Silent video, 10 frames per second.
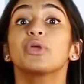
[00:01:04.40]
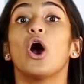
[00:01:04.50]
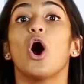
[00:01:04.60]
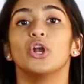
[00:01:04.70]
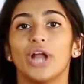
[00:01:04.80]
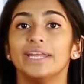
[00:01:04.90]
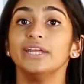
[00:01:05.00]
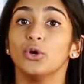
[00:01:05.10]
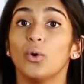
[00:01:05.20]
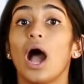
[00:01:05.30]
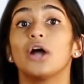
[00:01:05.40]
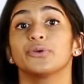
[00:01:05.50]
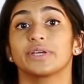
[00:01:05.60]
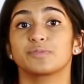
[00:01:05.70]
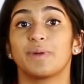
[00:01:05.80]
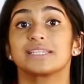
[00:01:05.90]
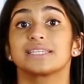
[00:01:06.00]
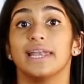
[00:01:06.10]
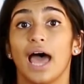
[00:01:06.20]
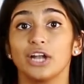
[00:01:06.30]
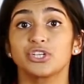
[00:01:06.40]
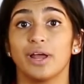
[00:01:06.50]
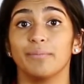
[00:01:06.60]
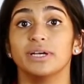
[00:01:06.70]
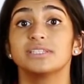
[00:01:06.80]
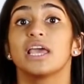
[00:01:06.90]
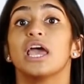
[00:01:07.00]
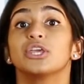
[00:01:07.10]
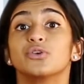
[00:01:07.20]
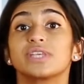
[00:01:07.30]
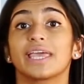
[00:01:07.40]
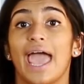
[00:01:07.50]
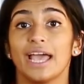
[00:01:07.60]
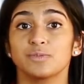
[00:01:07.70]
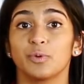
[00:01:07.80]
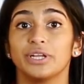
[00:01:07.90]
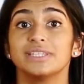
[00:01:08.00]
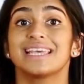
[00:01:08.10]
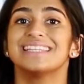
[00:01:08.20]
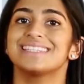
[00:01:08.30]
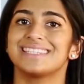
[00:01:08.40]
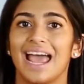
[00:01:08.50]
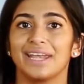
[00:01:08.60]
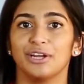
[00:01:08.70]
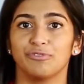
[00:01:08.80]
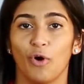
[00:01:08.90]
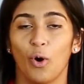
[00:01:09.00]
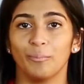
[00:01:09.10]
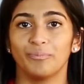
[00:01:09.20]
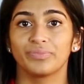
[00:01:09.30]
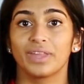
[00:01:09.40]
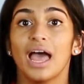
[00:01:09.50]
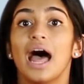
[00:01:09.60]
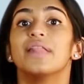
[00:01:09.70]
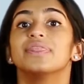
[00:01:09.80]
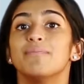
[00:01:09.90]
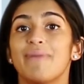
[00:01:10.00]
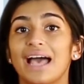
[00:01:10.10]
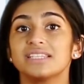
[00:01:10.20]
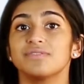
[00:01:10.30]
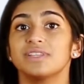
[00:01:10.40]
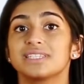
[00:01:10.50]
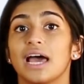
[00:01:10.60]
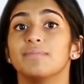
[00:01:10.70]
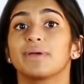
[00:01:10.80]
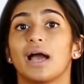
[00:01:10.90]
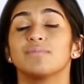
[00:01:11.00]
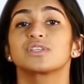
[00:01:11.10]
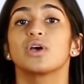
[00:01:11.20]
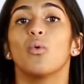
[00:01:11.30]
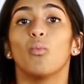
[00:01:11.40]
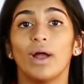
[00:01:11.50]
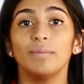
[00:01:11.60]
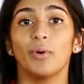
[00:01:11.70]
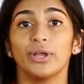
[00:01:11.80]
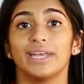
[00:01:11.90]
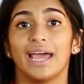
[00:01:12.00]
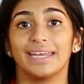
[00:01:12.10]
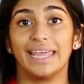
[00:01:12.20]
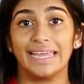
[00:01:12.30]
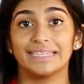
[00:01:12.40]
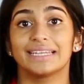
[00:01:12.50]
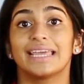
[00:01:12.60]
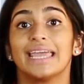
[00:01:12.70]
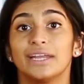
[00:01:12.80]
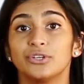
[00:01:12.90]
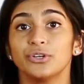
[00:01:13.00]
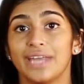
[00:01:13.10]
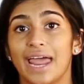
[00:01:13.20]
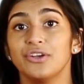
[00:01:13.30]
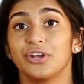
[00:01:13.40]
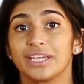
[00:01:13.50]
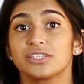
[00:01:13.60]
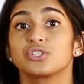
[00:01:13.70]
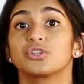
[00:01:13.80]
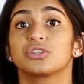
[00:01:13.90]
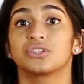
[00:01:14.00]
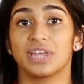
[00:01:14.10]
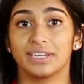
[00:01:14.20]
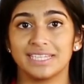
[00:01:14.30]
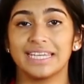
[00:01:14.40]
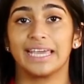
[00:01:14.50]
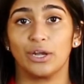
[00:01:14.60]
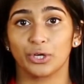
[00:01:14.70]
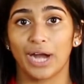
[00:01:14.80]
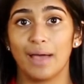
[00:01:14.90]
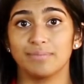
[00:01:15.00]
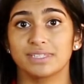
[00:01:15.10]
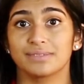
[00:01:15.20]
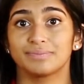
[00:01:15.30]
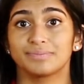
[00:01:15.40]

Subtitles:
we already know how to express large numbers using exponents in standard form. The mass of the sun becomes 1.98 into 10 raised to 30 kilograms.